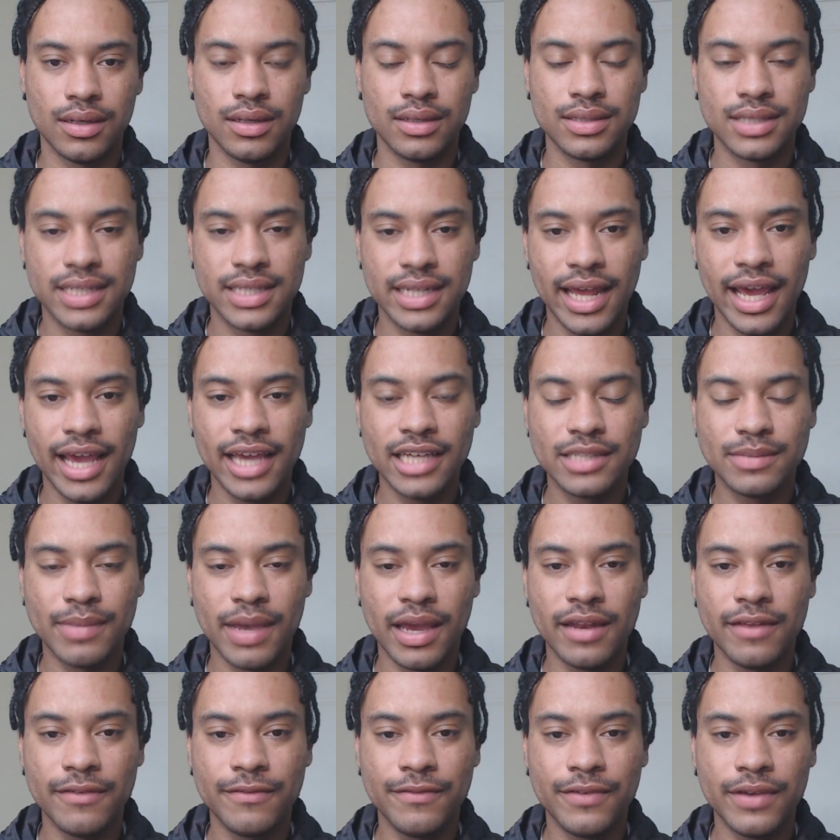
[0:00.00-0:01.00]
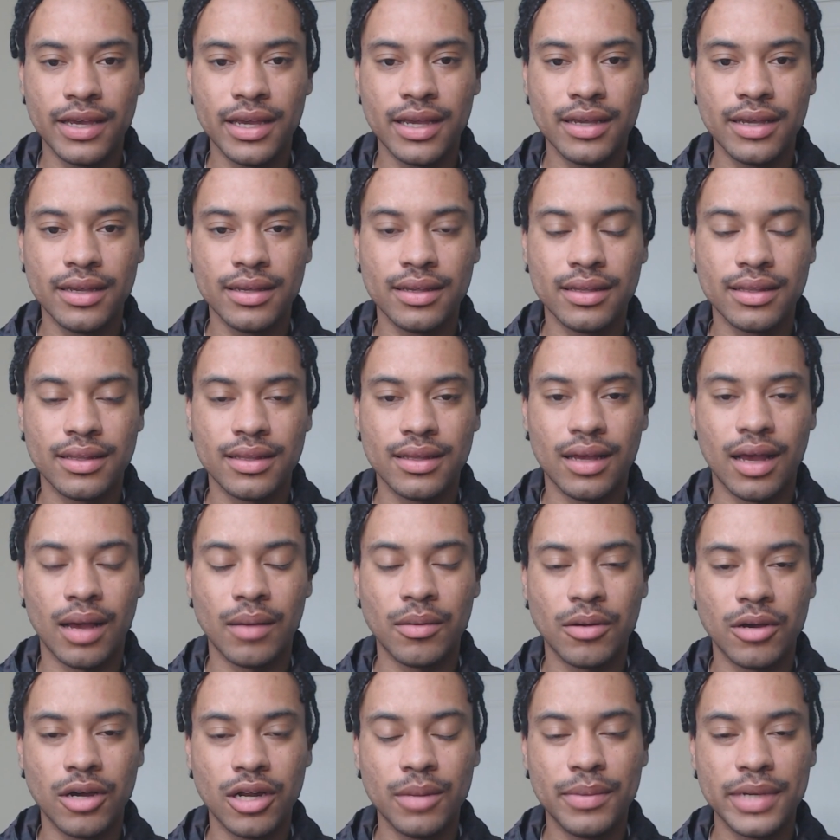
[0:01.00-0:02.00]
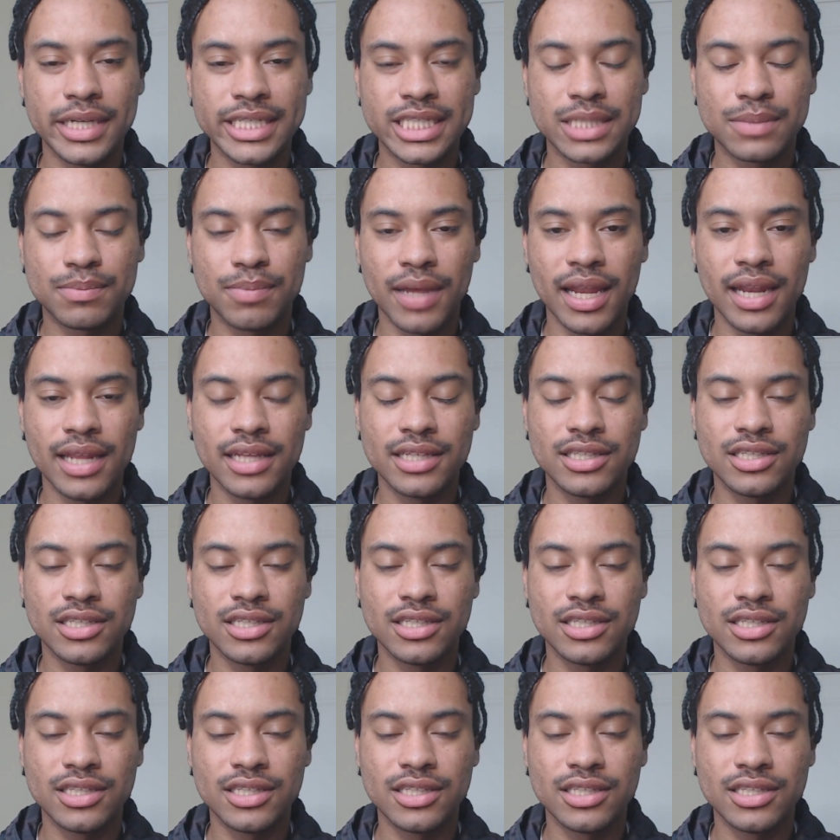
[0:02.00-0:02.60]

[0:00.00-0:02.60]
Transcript: Today's main event, I'm going to be explaining